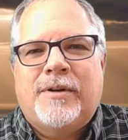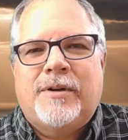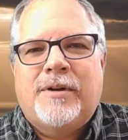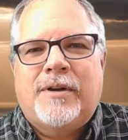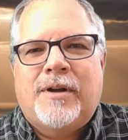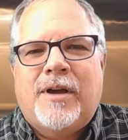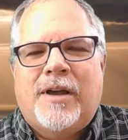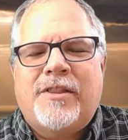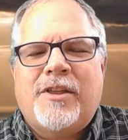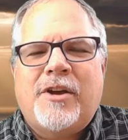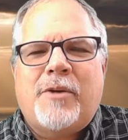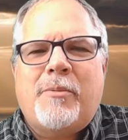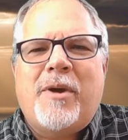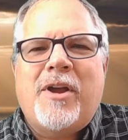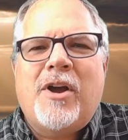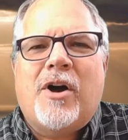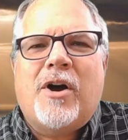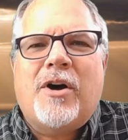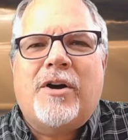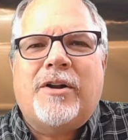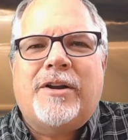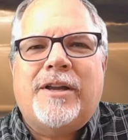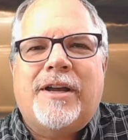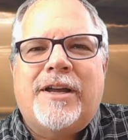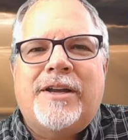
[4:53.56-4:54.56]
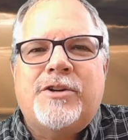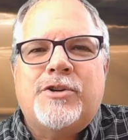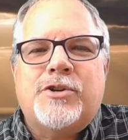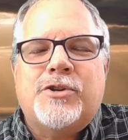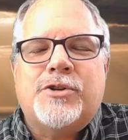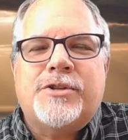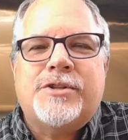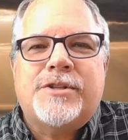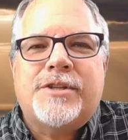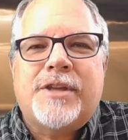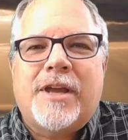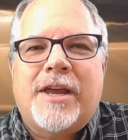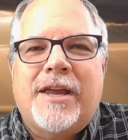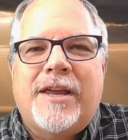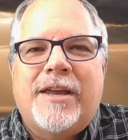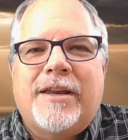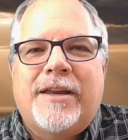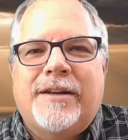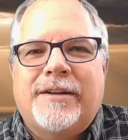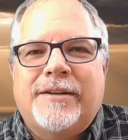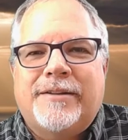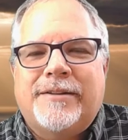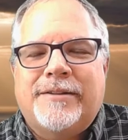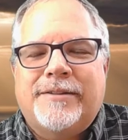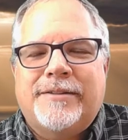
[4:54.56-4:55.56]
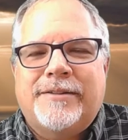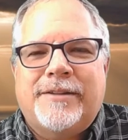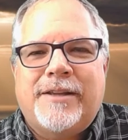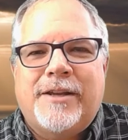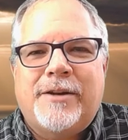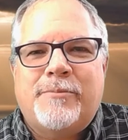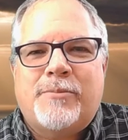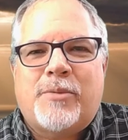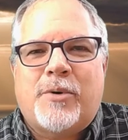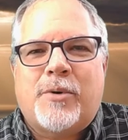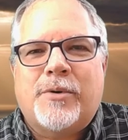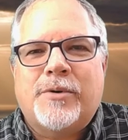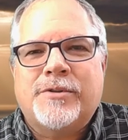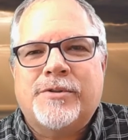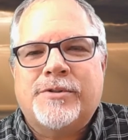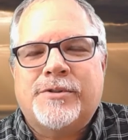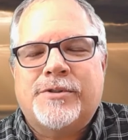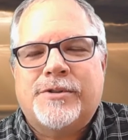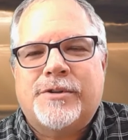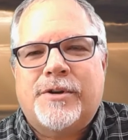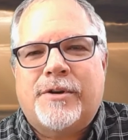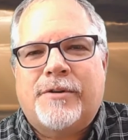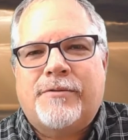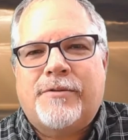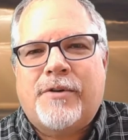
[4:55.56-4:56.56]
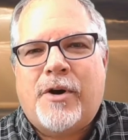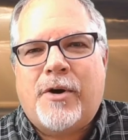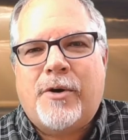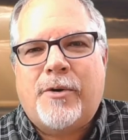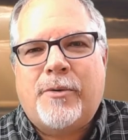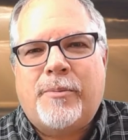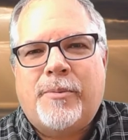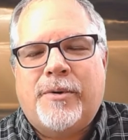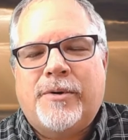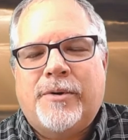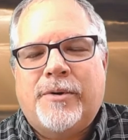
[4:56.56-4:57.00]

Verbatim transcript: I think we all understand the importance of hope.